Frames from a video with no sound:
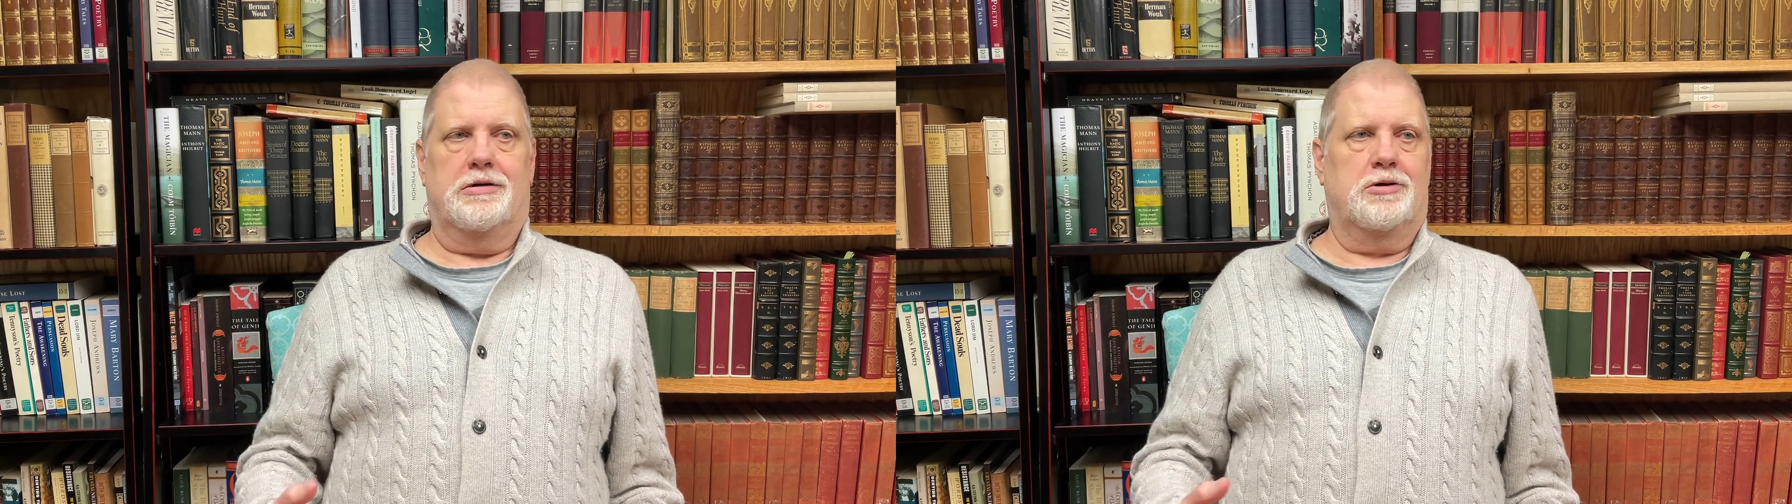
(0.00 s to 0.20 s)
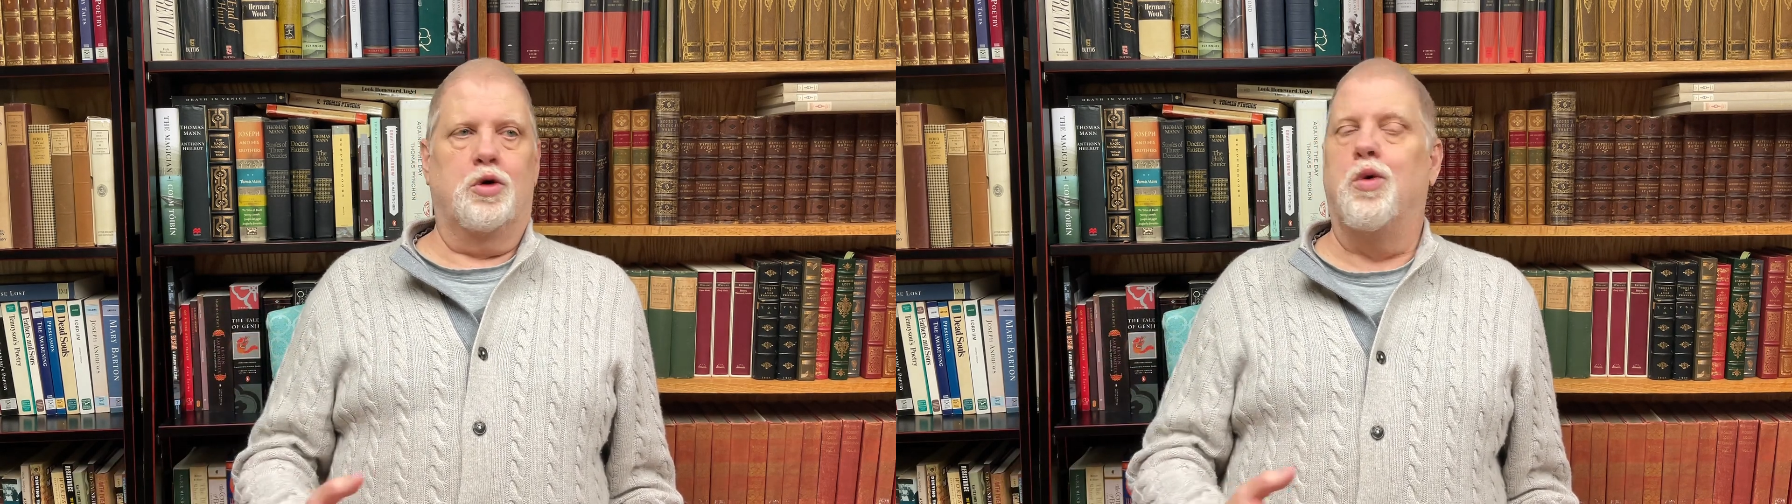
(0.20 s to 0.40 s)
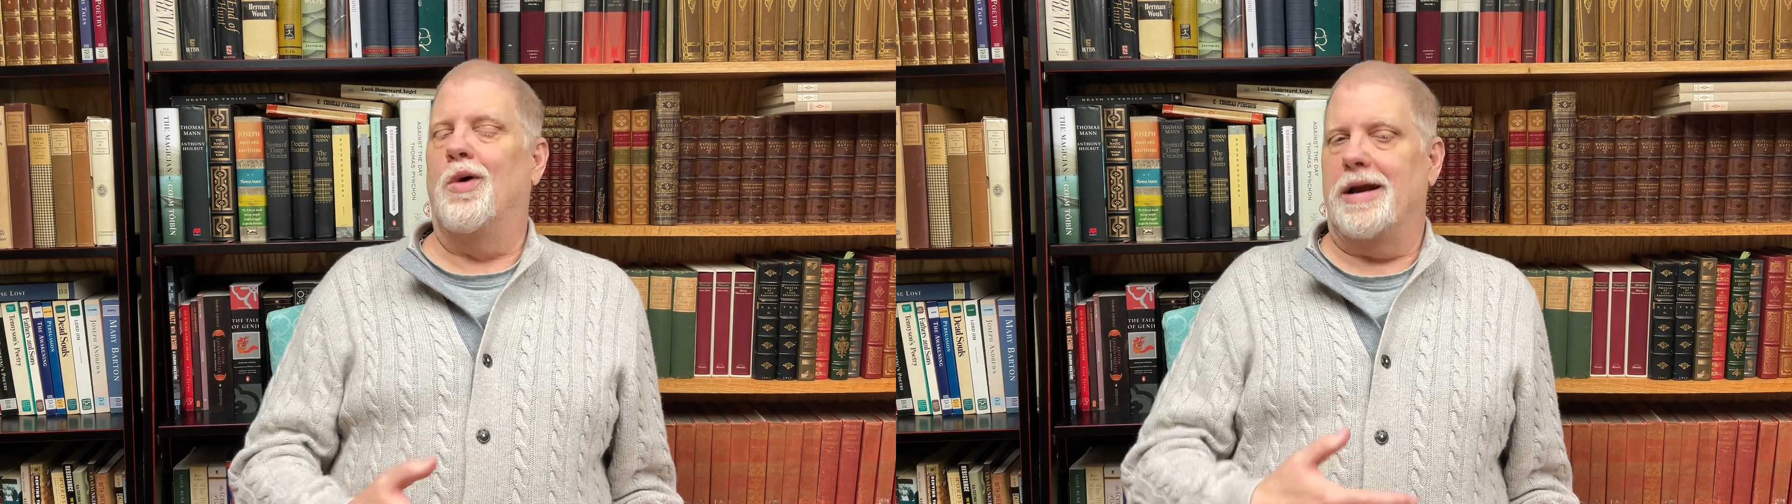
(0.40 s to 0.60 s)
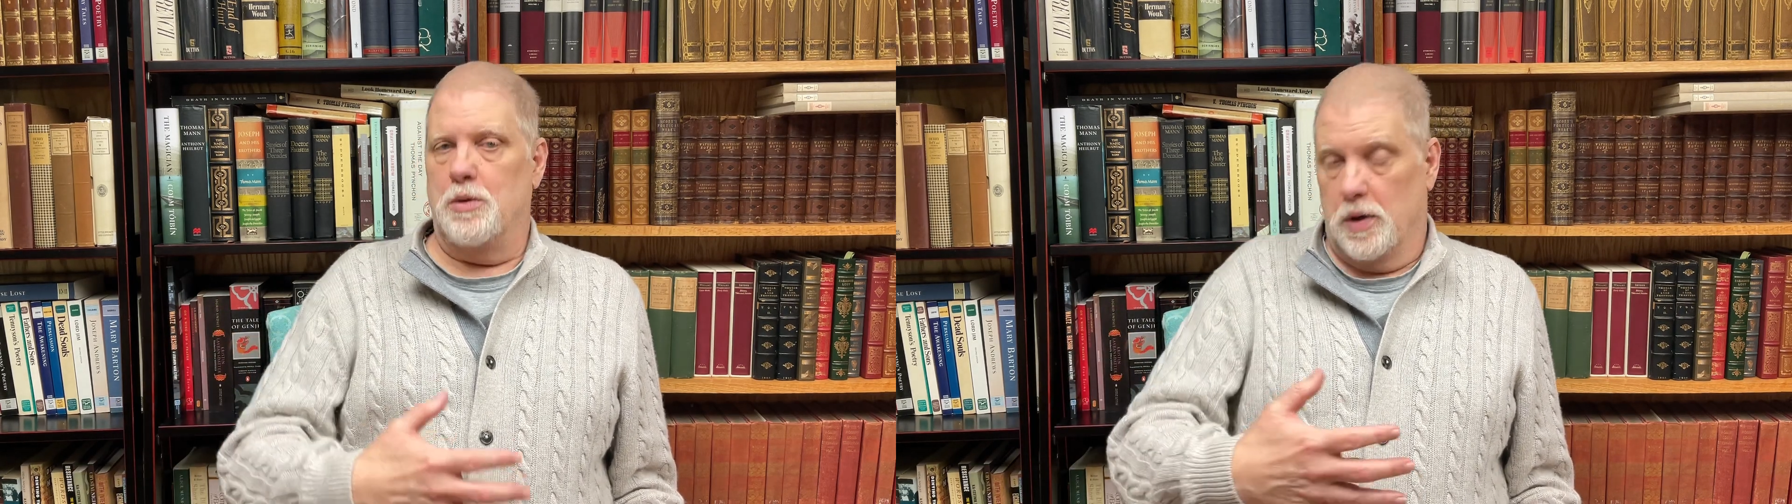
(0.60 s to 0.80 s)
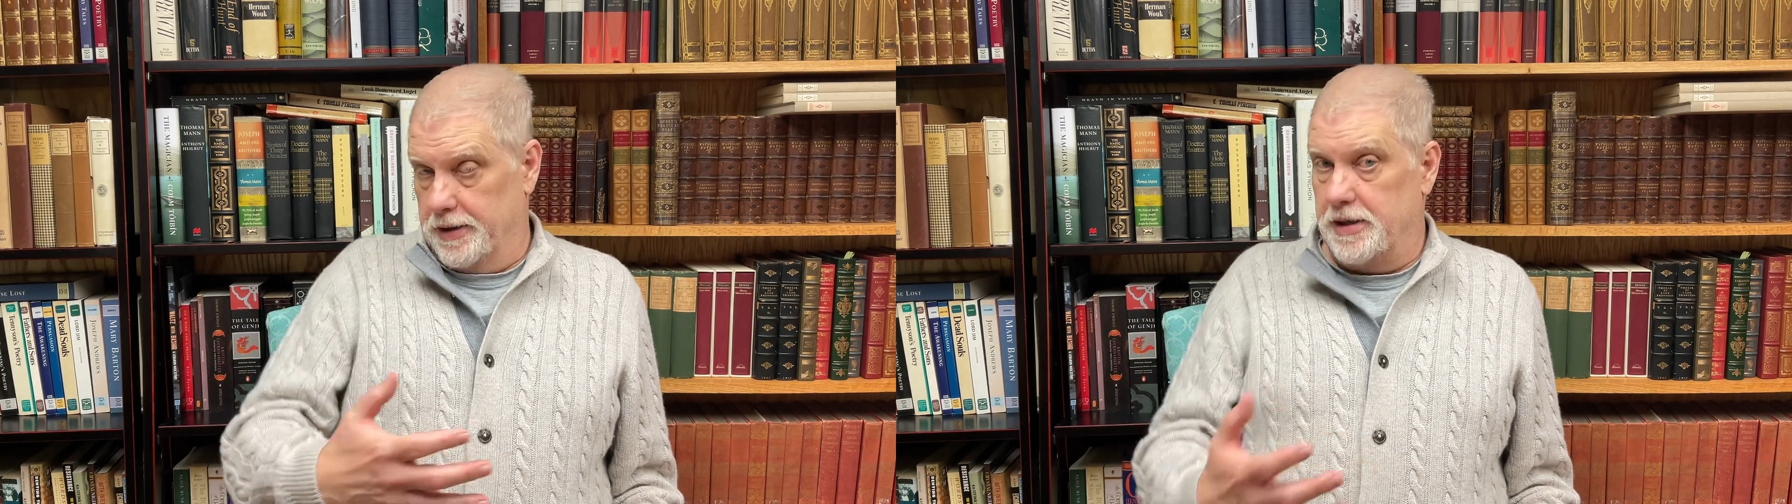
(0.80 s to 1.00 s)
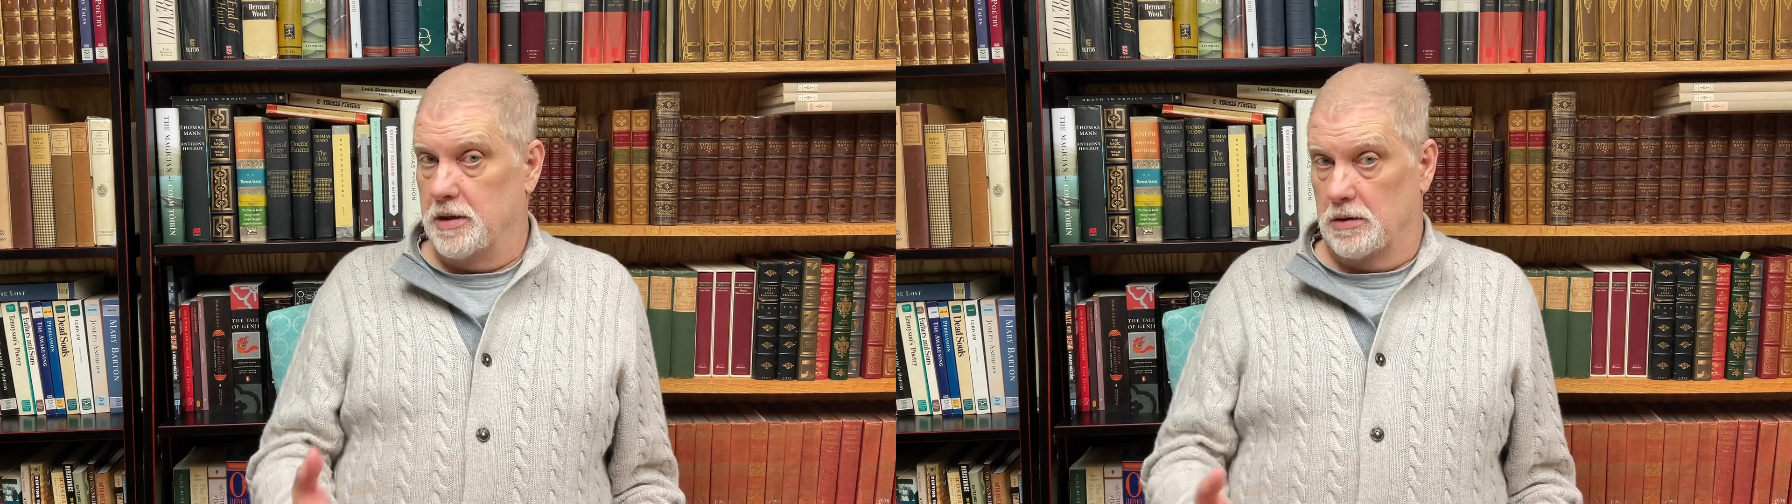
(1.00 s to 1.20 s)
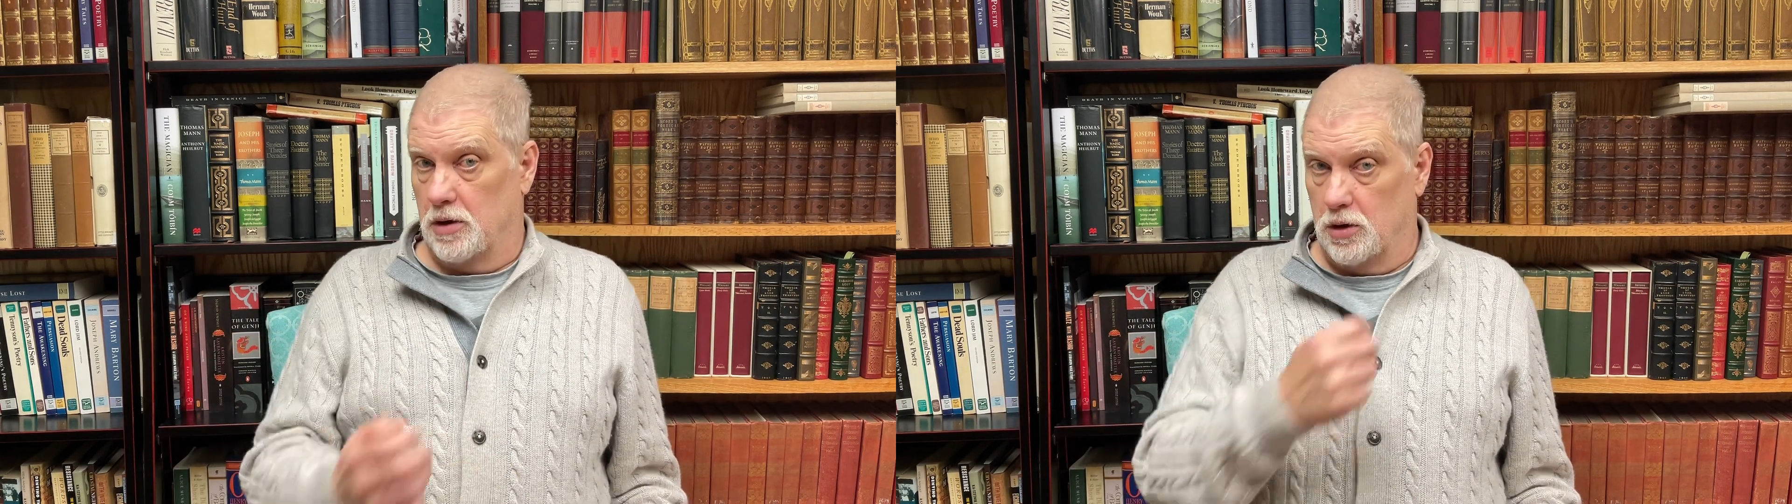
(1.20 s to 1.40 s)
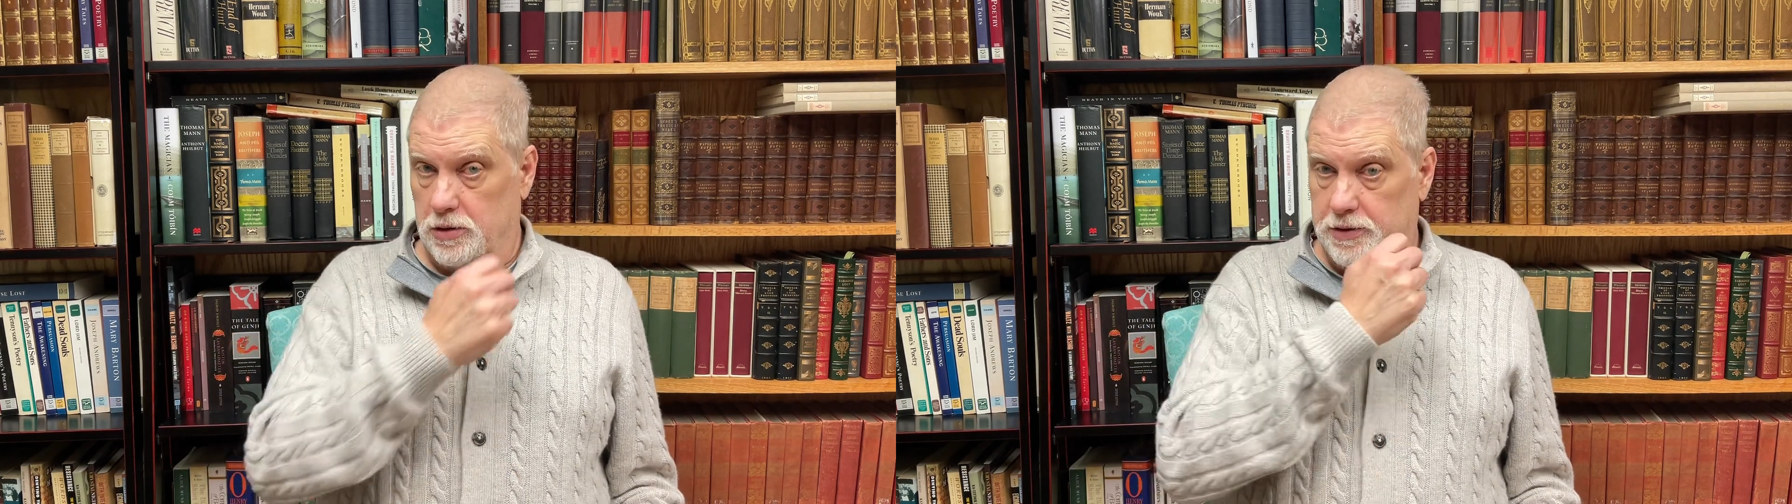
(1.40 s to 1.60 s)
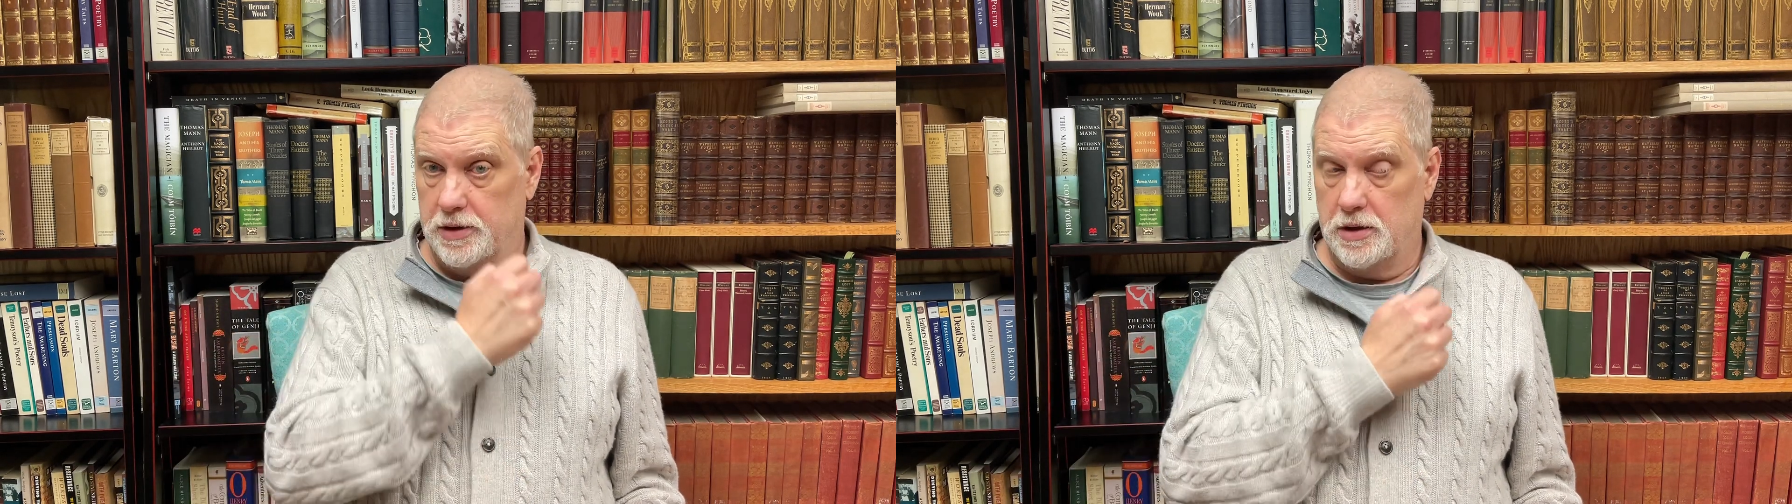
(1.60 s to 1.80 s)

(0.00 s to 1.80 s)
21-year-old